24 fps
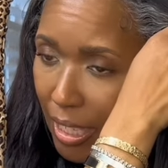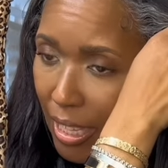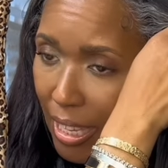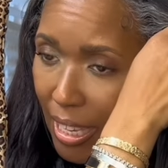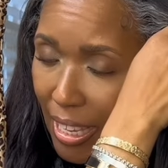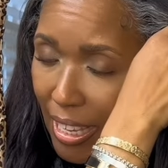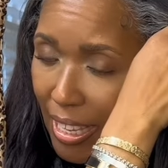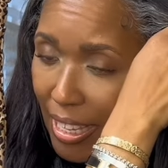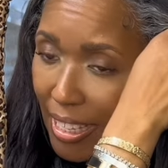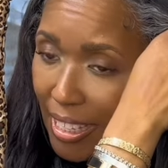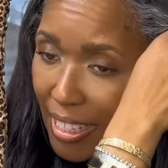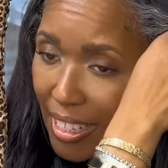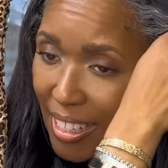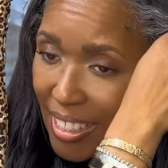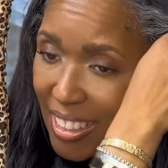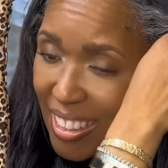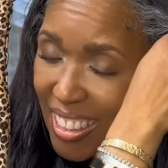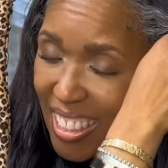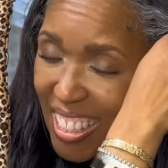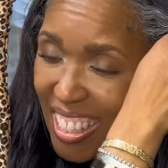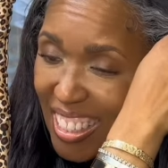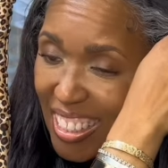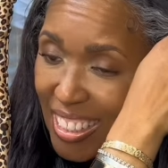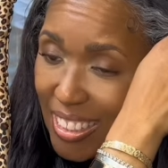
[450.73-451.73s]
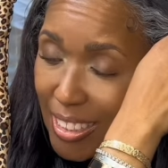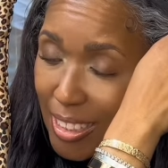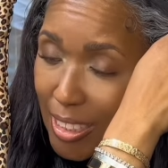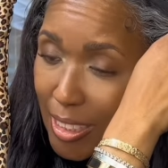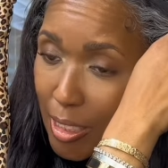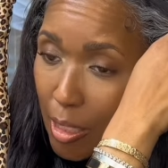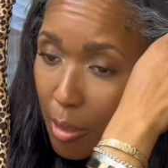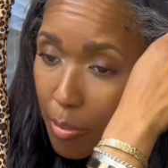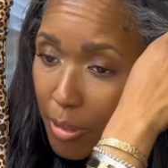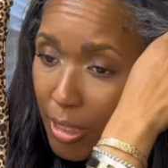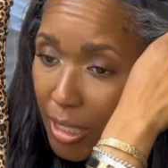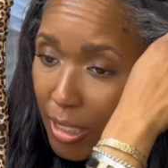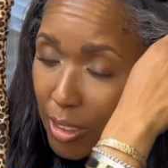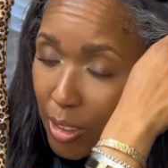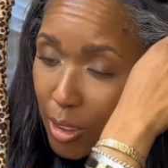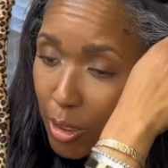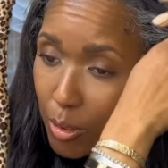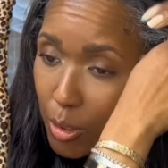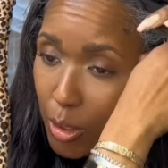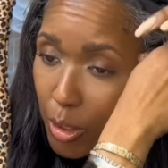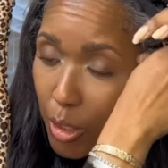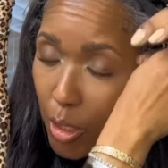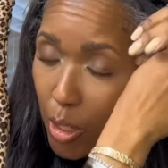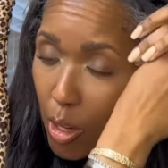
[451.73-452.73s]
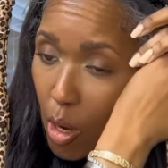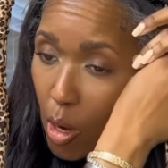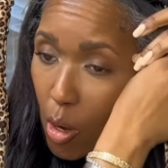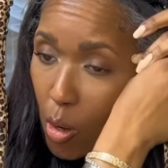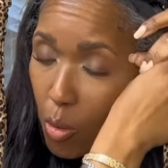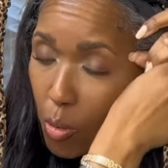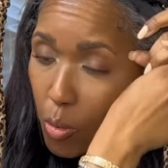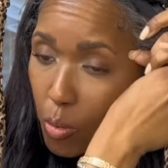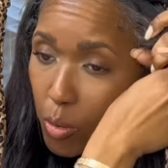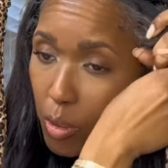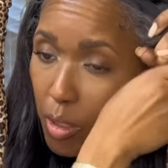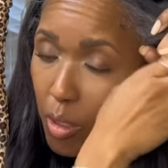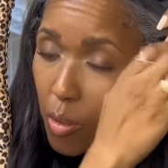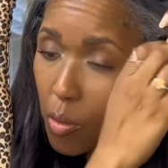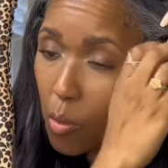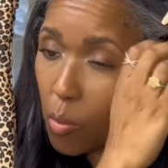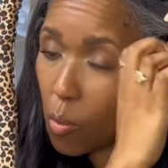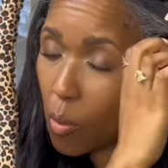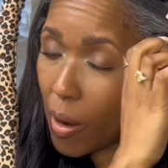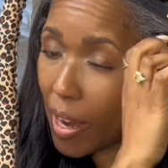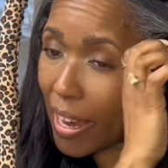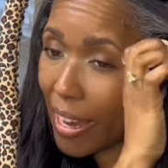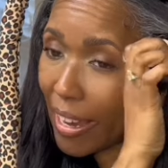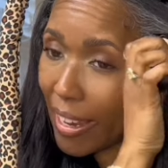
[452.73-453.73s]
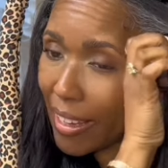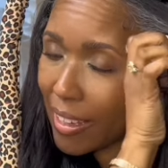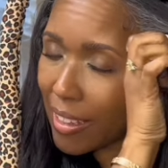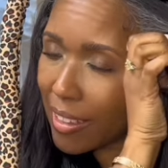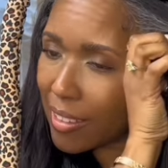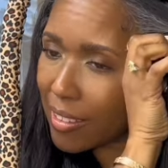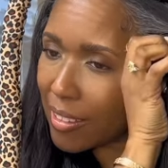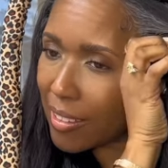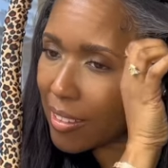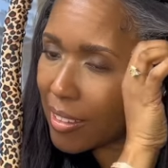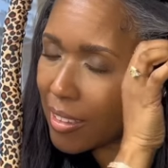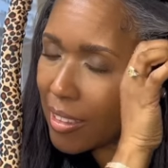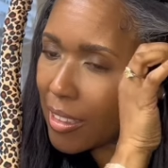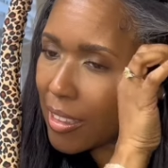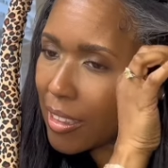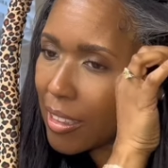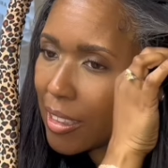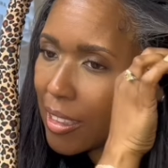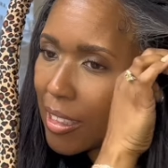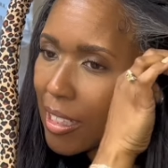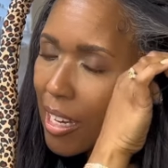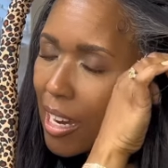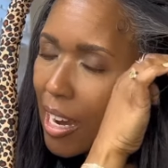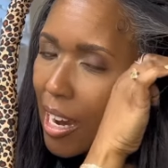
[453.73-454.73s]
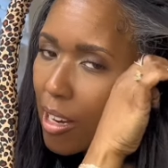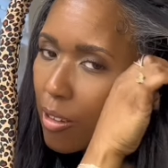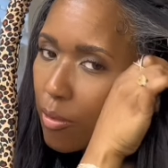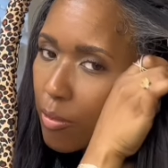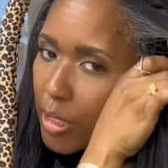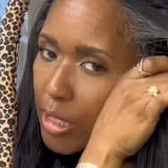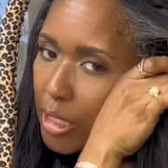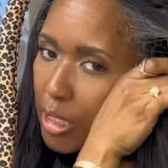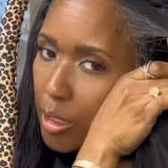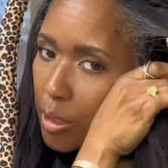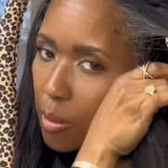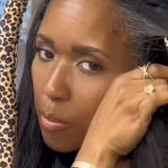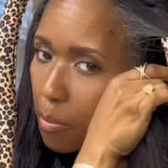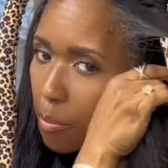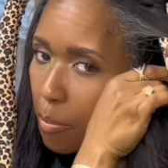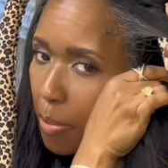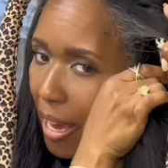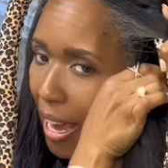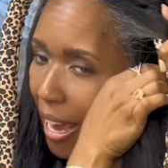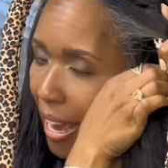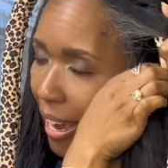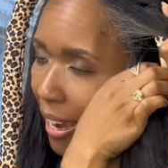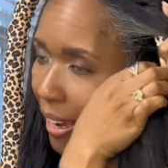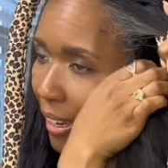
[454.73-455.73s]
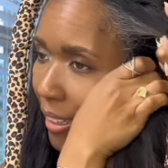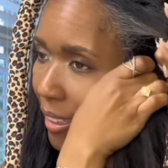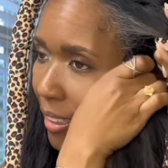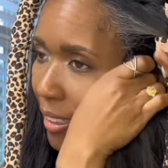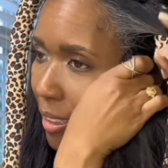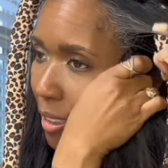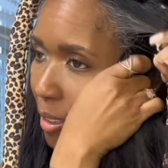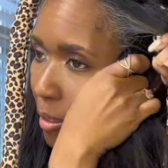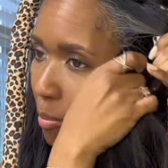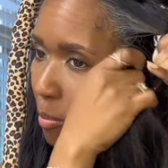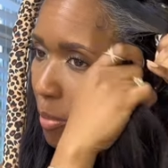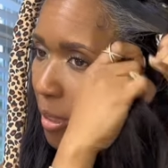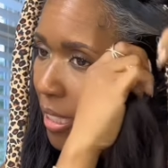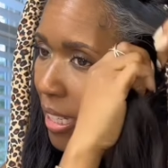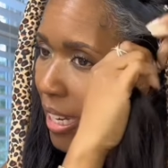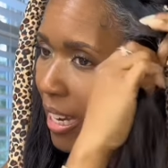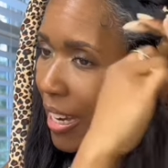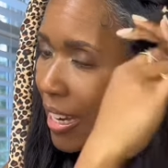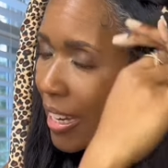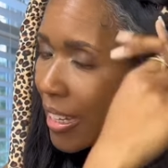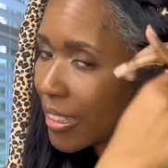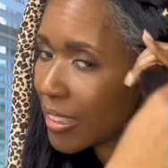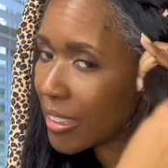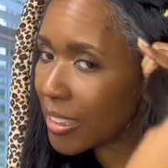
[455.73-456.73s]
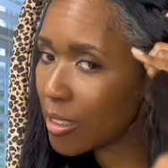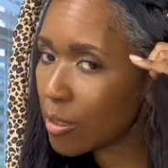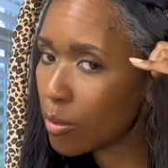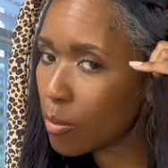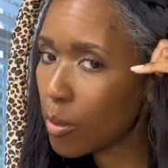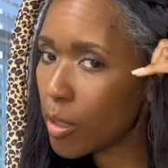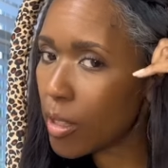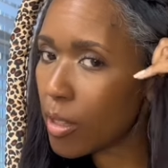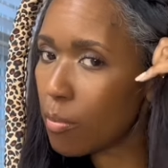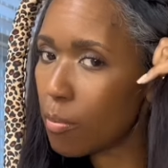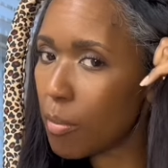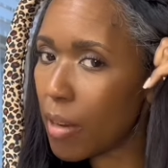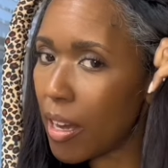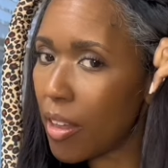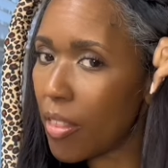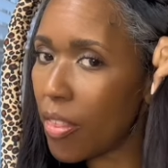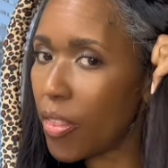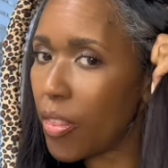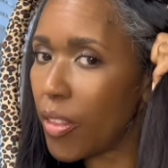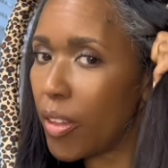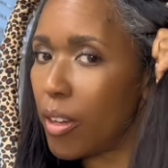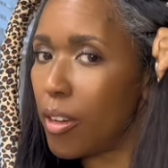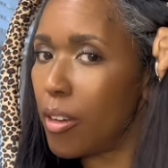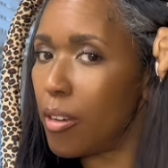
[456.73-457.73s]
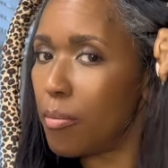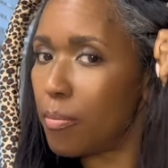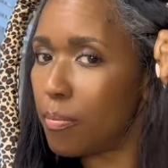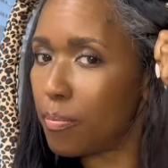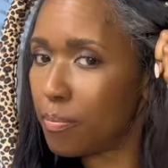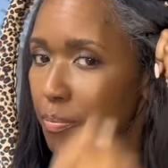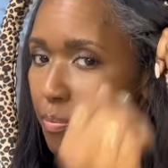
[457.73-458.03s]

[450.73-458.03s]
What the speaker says: And I think it's subject to your own way. I reach back behind it with my thumb